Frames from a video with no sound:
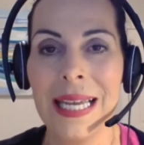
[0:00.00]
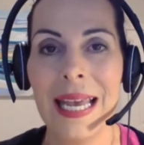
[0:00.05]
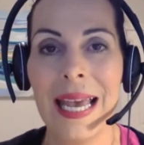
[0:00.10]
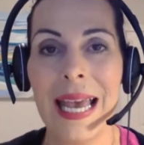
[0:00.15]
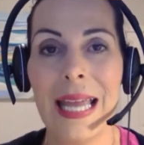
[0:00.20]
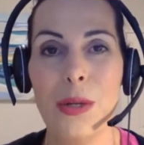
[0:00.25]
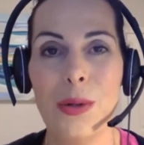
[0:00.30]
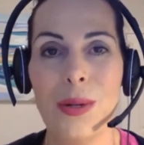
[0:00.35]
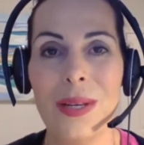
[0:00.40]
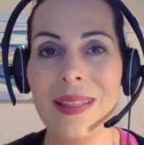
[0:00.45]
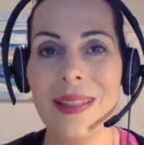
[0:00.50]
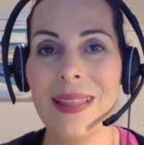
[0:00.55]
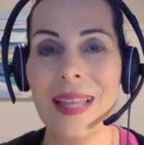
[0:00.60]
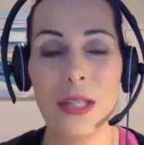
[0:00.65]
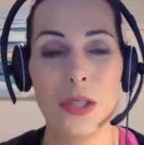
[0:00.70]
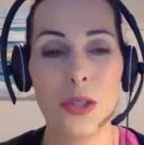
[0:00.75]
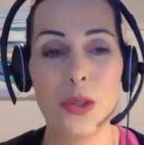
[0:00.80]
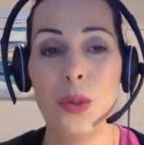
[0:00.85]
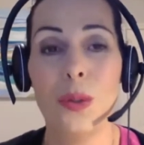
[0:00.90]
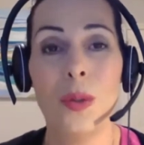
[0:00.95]
and you get that
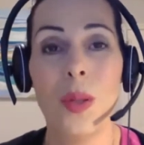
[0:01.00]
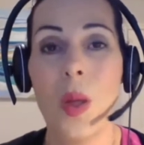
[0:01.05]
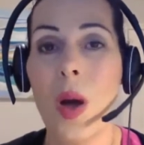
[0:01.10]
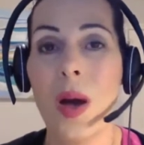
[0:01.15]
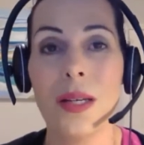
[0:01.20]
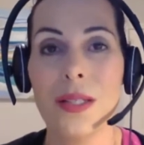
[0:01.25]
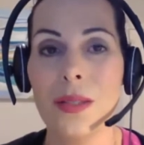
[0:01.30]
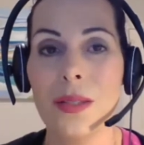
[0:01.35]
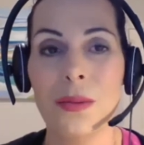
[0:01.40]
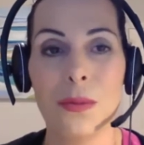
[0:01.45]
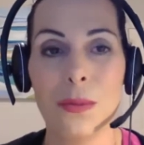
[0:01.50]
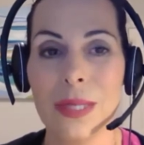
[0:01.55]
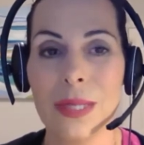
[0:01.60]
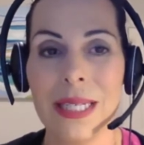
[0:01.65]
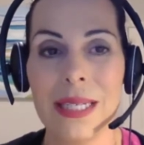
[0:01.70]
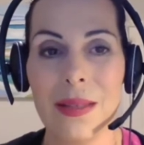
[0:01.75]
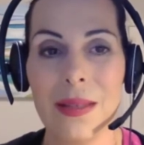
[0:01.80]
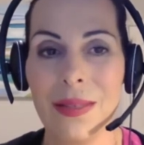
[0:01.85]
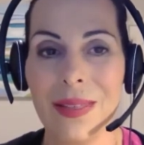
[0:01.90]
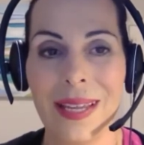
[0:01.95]
too long didn't
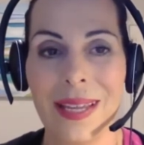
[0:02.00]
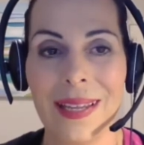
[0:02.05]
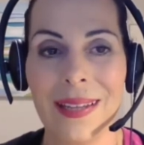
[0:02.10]
read thing.